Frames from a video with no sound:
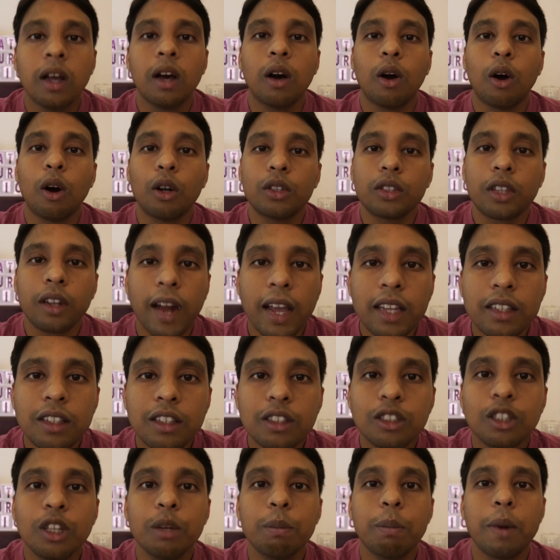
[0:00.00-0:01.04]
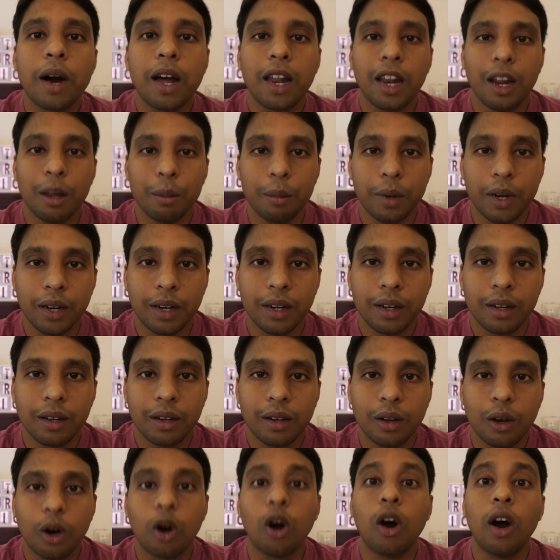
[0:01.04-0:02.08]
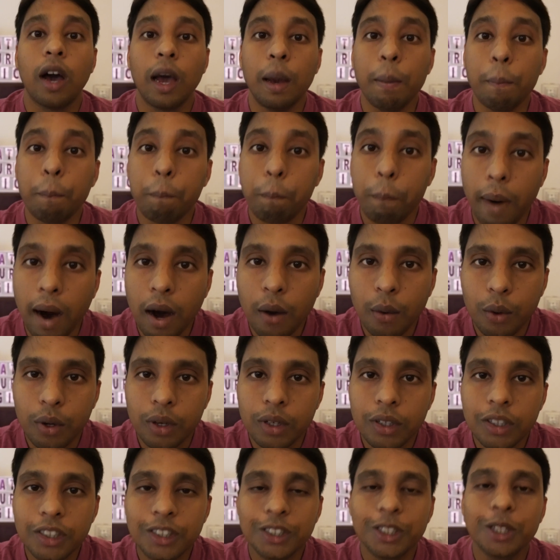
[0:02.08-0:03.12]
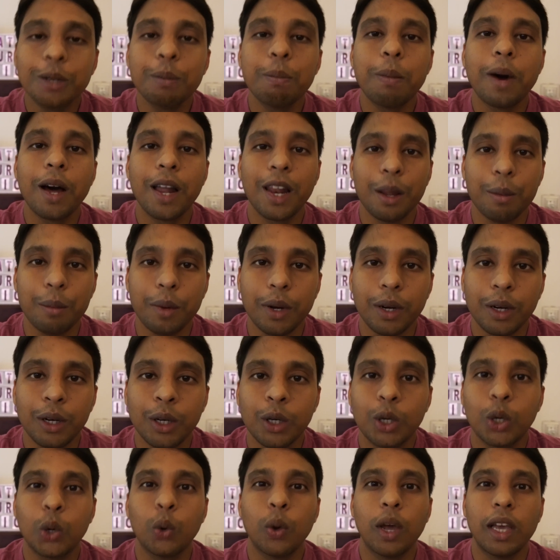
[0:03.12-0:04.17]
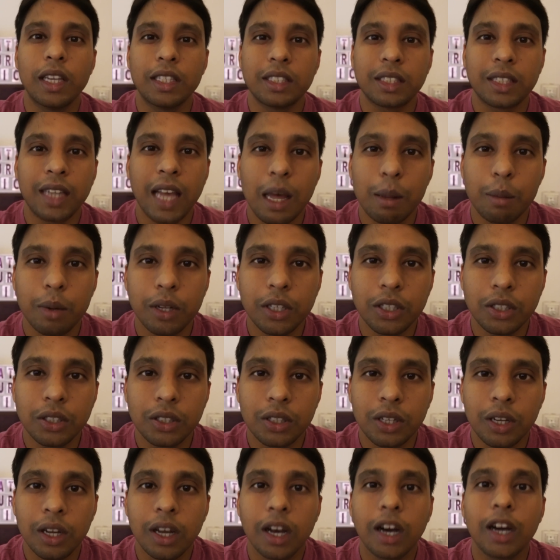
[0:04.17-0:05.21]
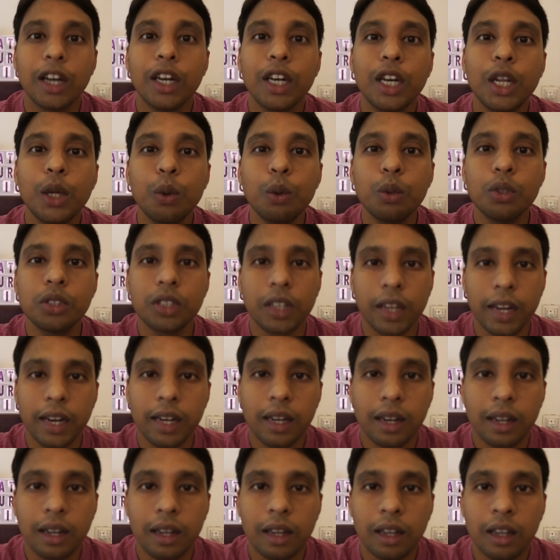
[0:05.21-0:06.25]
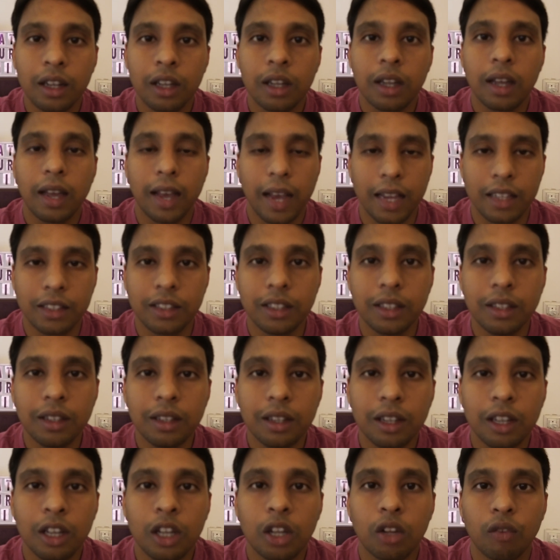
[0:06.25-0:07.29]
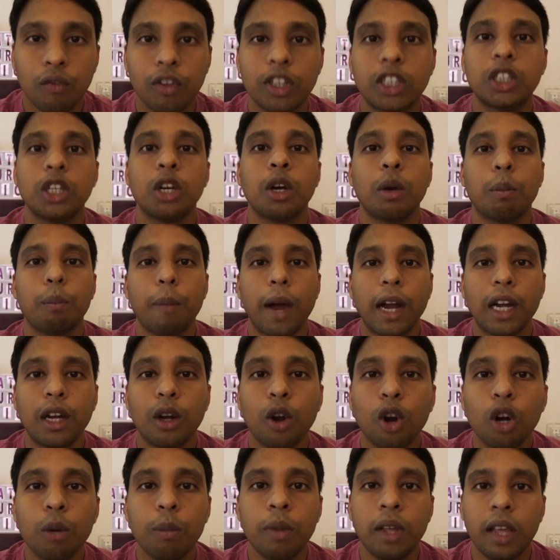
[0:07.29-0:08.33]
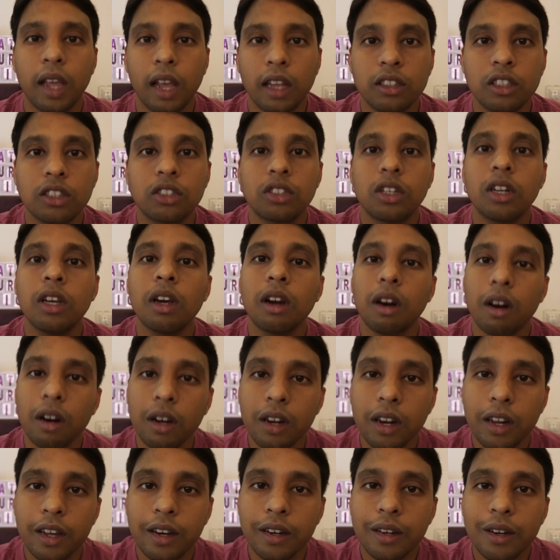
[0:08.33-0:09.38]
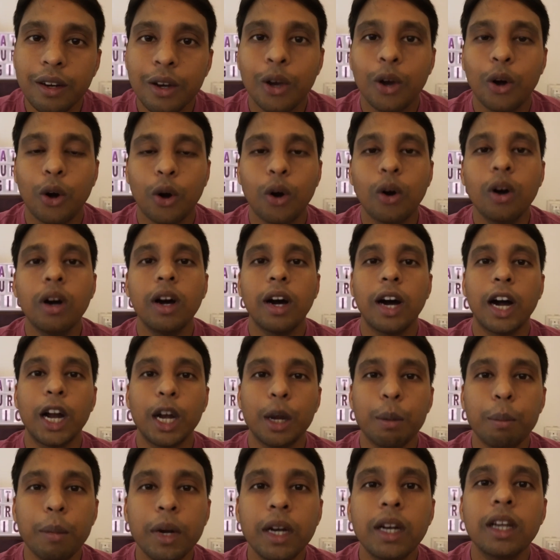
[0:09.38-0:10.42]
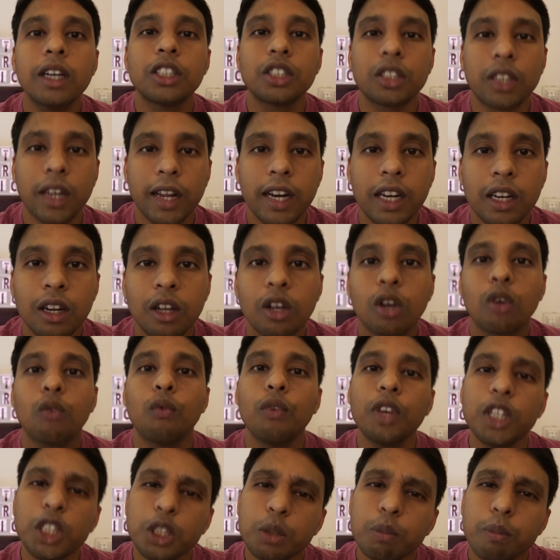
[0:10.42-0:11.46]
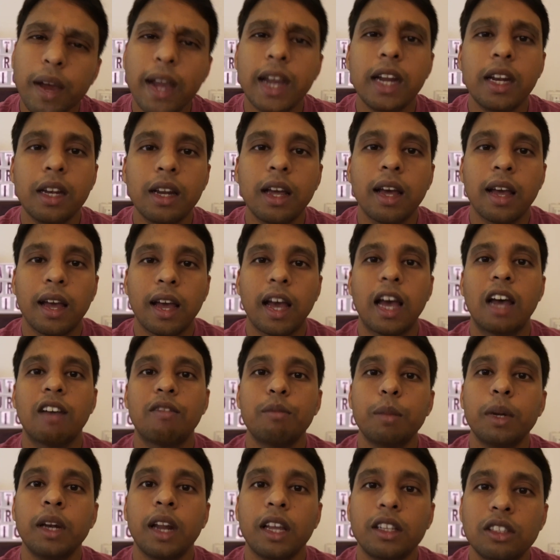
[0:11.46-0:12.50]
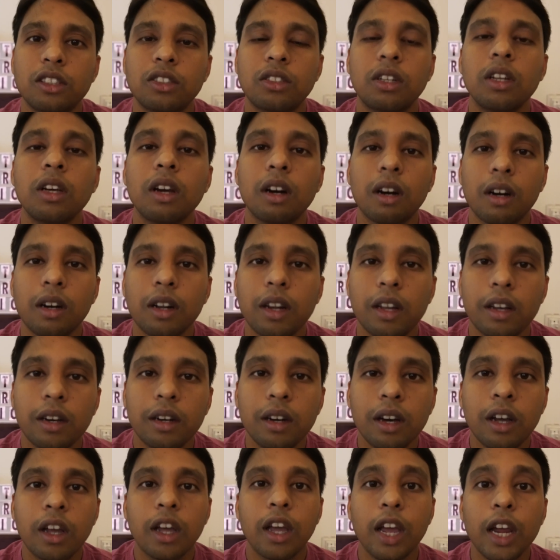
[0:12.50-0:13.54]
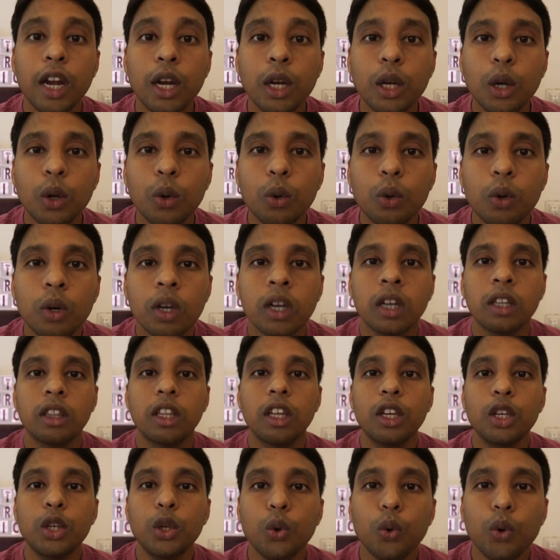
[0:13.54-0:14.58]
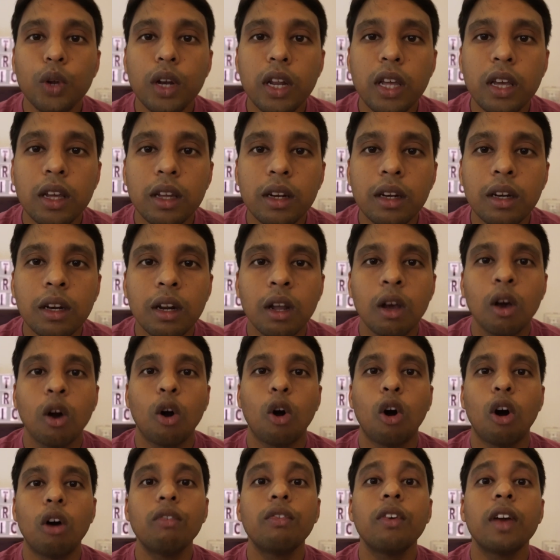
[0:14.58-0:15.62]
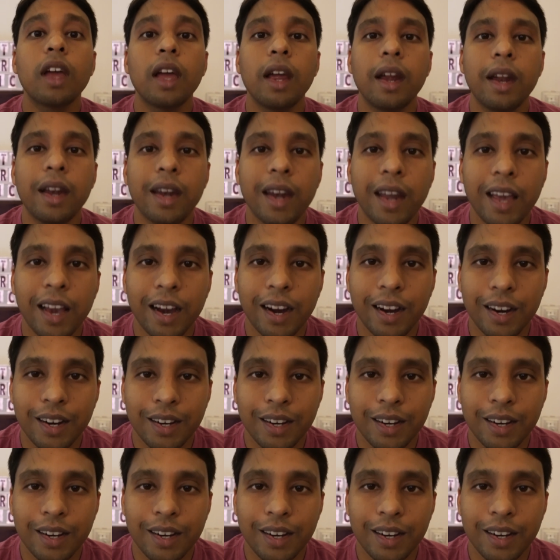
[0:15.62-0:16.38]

authorizes the Parliament or empowers the Parliament to establish a new state as in which might not be existing earlier or admit a state which might have been existing earlier into the Union of India.